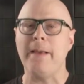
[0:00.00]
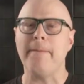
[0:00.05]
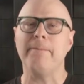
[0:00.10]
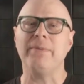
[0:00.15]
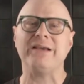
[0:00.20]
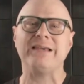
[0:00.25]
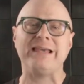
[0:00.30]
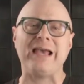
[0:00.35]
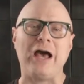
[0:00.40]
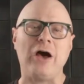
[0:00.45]

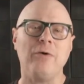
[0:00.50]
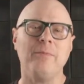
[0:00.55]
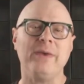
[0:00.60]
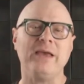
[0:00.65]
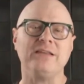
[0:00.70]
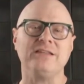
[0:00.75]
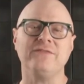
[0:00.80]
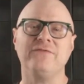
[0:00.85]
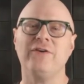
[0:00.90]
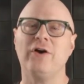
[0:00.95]
But
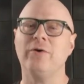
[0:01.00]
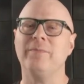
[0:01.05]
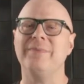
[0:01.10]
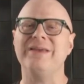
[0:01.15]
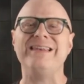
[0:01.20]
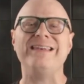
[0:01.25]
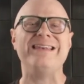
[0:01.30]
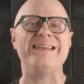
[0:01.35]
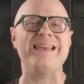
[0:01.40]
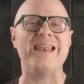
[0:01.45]
Calman
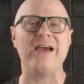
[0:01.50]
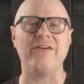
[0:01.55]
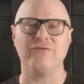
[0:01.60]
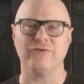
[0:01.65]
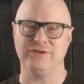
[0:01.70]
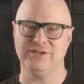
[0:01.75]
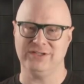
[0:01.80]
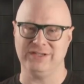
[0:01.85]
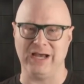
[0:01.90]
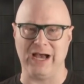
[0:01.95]
development never
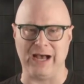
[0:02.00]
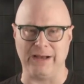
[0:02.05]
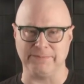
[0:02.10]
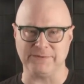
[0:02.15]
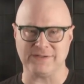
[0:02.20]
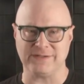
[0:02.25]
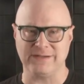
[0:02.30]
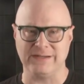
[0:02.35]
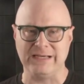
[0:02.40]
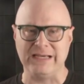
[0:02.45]

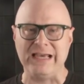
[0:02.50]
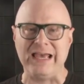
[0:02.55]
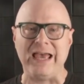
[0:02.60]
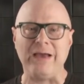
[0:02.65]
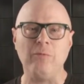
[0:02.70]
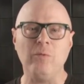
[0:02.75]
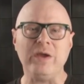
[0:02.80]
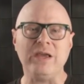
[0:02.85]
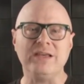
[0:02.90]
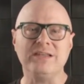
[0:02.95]
stops,
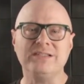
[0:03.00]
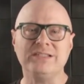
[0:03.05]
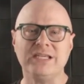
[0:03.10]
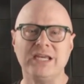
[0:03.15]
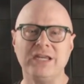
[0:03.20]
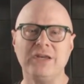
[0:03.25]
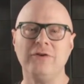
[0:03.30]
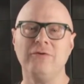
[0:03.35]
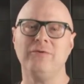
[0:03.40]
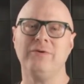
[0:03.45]
and we
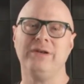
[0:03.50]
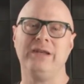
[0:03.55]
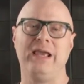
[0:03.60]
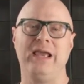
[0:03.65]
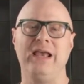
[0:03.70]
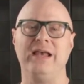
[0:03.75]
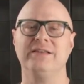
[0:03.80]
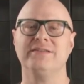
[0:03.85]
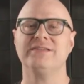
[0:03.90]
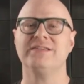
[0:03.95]
continue to
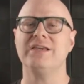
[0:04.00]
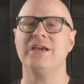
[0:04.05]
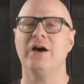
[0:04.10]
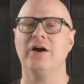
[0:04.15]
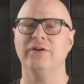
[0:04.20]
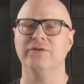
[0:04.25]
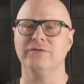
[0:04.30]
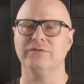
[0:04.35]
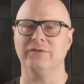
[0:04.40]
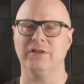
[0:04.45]
enhance the
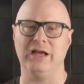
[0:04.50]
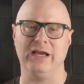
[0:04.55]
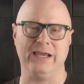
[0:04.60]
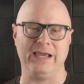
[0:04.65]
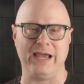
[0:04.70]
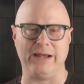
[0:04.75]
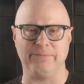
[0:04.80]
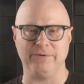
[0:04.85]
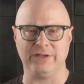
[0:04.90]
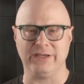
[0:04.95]
underlying
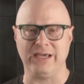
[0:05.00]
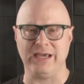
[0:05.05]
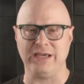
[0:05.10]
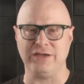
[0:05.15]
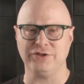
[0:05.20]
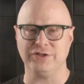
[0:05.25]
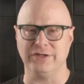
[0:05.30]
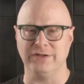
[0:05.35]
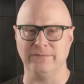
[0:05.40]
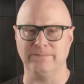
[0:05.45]

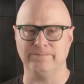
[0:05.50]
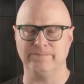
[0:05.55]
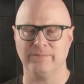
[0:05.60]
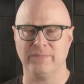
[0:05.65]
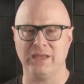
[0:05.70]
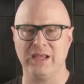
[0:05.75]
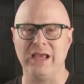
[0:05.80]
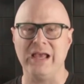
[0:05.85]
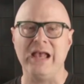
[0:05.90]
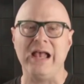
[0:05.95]
application.
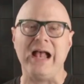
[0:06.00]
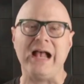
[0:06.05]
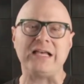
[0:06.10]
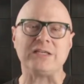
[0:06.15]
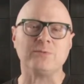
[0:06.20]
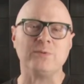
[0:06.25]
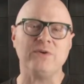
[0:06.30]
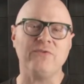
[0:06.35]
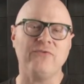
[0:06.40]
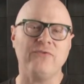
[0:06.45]

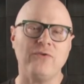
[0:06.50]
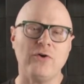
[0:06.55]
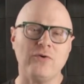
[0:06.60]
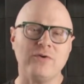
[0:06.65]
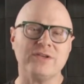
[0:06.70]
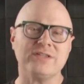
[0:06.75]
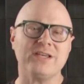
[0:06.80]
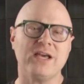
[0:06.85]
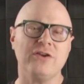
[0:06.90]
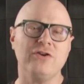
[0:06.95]
As we
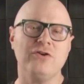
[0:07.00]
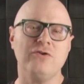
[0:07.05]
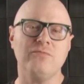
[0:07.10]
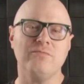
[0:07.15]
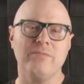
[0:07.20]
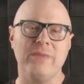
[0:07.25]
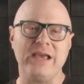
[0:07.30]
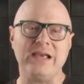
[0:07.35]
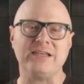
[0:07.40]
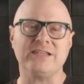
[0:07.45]
focus on new
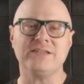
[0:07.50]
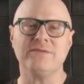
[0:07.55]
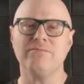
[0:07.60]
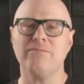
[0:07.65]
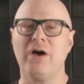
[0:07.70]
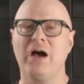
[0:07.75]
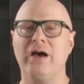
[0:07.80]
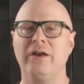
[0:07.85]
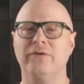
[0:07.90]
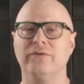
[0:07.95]
makes and
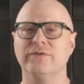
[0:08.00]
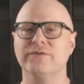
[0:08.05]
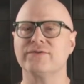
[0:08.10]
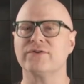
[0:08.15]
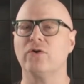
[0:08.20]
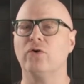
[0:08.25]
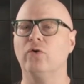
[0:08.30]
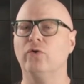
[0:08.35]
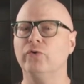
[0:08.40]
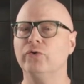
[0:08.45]
models,
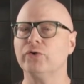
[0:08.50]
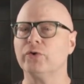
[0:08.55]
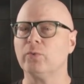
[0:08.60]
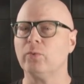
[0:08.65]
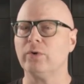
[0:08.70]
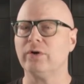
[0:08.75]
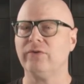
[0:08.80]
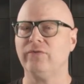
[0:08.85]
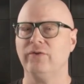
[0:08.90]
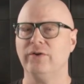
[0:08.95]
older
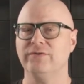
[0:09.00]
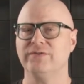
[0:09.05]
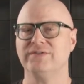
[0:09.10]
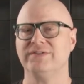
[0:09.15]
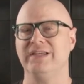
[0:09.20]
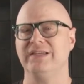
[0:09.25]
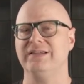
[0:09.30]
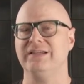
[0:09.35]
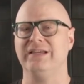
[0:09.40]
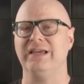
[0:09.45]
workflows
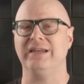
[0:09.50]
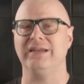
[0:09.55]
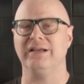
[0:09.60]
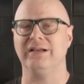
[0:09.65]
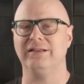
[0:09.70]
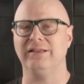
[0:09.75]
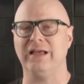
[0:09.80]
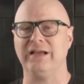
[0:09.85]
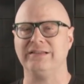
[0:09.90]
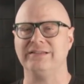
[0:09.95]
tend to get
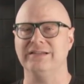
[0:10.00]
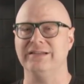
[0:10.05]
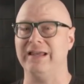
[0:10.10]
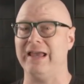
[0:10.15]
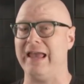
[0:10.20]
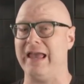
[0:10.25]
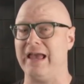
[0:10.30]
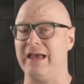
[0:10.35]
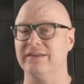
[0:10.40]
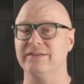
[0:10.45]
neglected
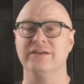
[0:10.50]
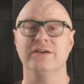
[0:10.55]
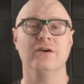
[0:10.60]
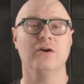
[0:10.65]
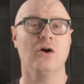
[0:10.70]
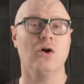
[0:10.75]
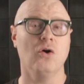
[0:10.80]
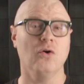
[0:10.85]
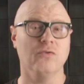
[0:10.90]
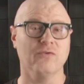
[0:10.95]
and,
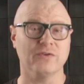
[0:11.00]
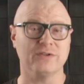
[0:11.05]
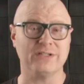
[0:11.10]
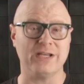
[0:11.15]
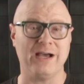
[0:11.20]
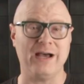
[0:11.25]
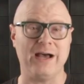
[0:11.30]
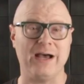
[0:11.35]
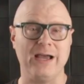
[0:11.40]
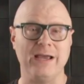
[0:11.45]
over
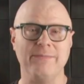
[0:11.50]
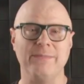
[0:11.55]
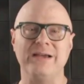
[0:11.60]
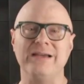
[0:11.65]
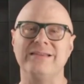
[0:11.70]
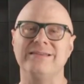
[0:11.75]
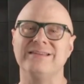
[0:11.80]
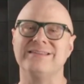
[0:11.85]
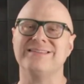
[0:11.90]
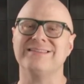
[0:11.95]
time,
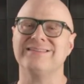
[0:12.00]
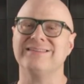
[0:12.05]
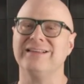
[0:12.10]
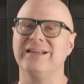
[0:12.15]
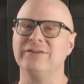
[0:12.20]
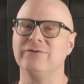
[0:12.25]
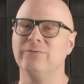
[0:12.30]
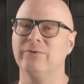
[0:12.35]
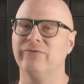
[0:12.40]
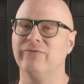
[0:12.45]
this has
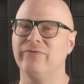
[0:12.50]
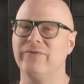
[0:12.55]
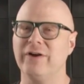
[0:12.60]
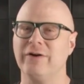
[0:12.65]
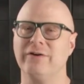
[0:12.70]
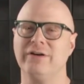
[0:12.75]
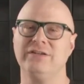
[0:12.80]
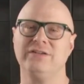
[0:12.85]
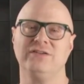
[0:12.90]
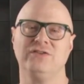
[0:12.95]
led to a
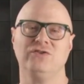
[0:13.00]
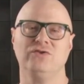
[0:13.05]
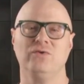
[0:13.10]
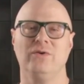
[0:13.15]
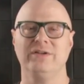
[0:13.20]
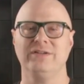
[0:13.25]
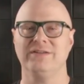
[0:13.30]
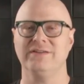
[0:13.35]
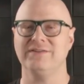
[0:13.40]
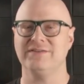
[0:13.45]
very
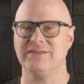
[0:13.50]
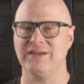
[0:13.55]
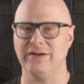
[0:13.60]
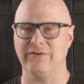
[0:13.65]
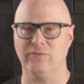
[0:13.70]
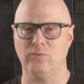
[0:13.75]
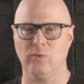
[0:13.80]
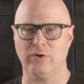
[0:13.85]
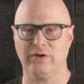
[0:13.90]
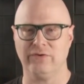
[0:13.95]
disjointed set
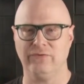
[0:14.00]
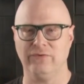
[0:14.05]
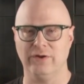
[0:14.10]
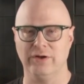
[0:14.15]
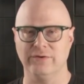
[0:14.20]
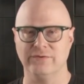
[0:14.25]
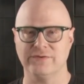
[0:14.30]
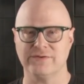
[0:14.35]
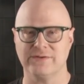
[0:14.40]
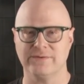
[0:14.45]
of
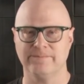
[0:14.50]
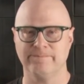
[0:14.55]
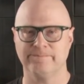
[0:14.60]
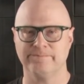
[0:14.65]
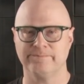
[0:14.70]
workflows.